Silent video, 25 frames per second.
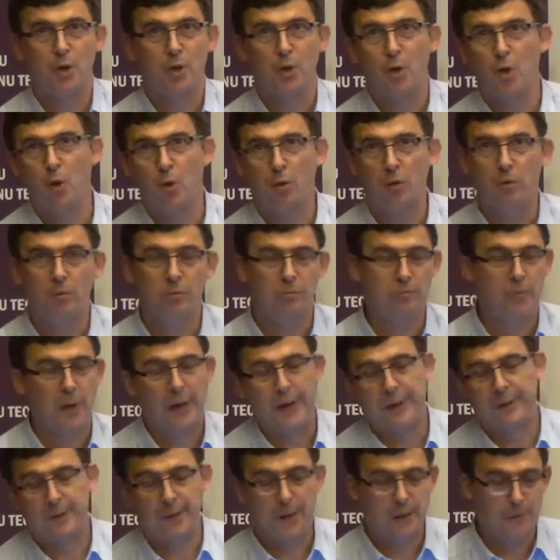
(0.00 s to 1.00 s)

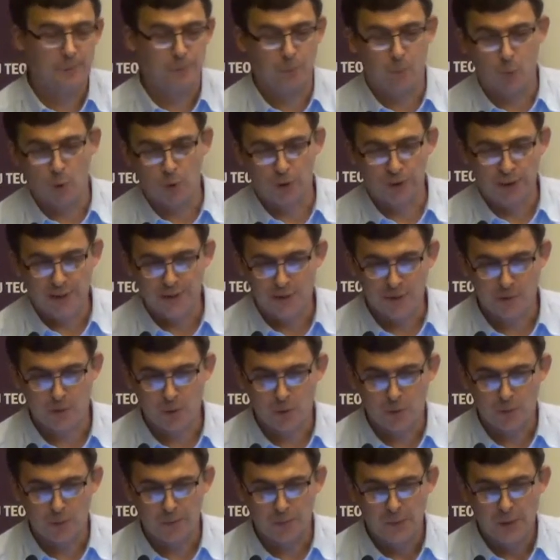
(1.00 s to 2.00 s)
more or less
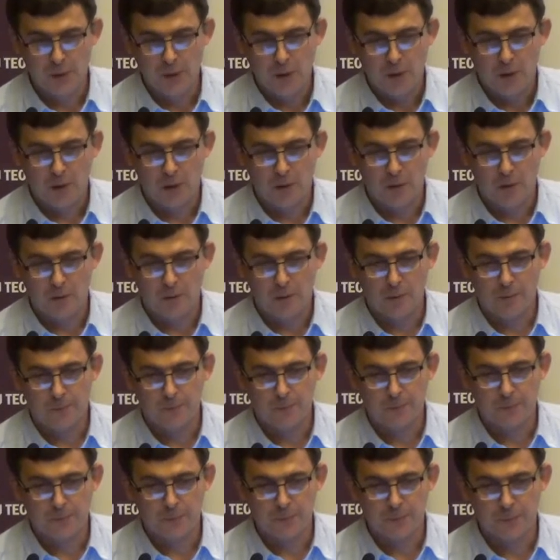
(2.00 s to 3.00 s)

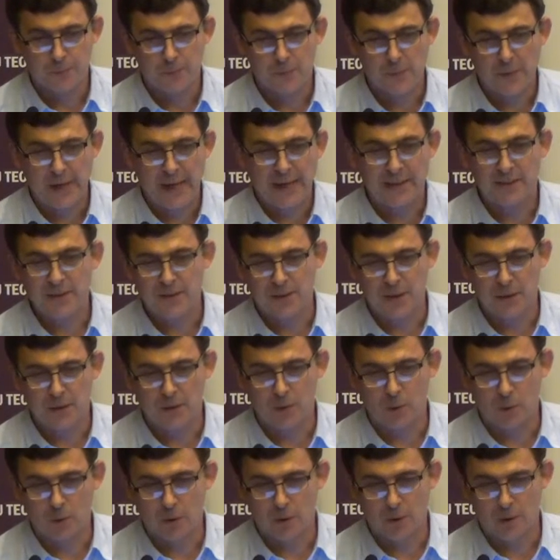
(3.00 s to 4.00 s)
edited
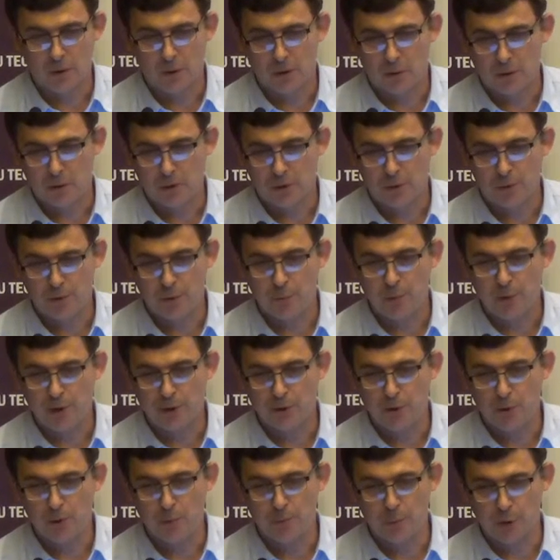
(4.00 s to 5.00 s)
or contributed
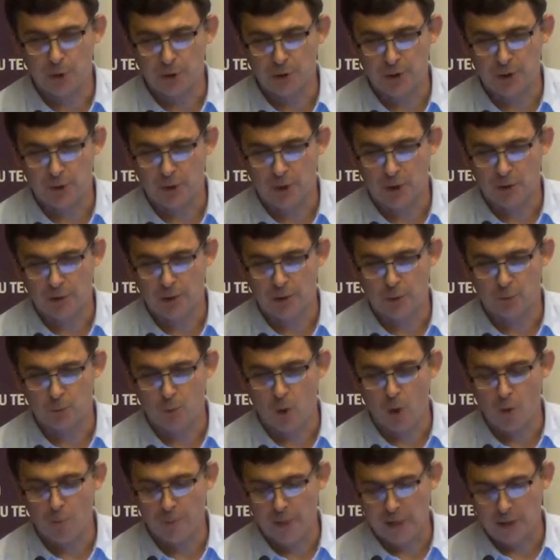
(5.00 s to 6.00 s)
to a book on the
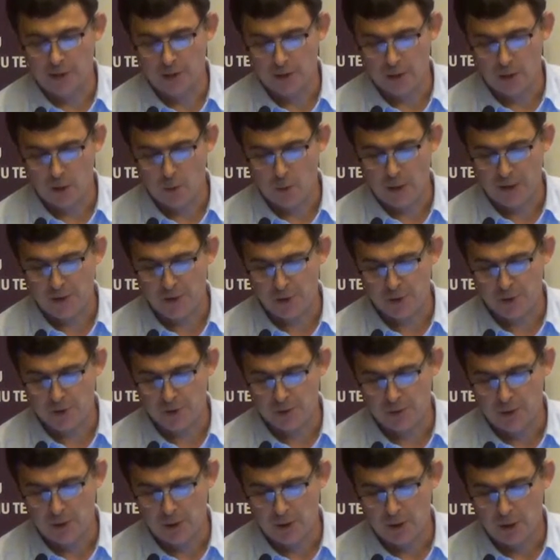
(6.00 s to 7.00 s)
Roma question
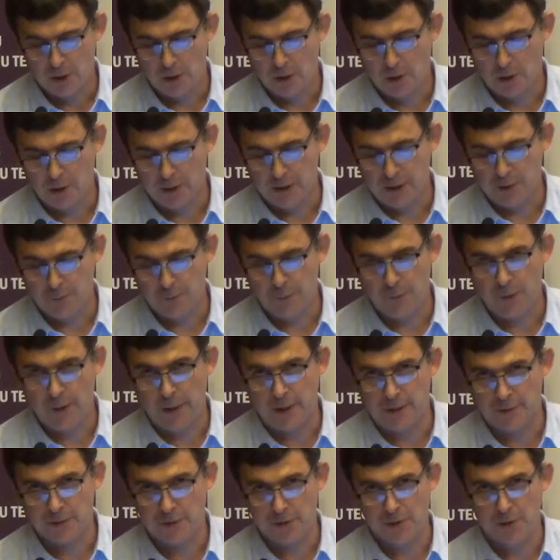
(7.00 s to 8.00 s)
in
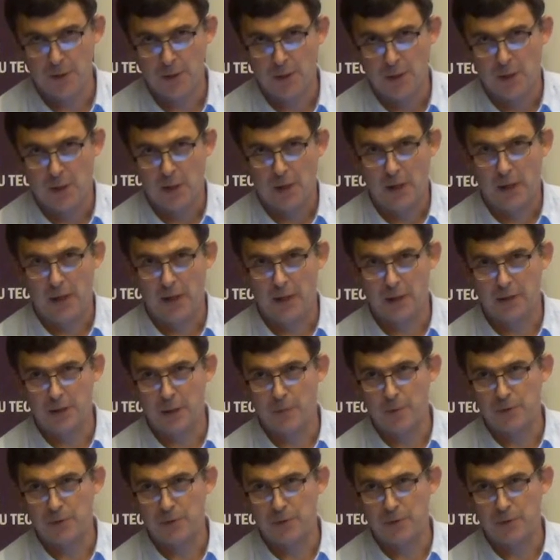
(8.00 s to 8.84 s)
France, and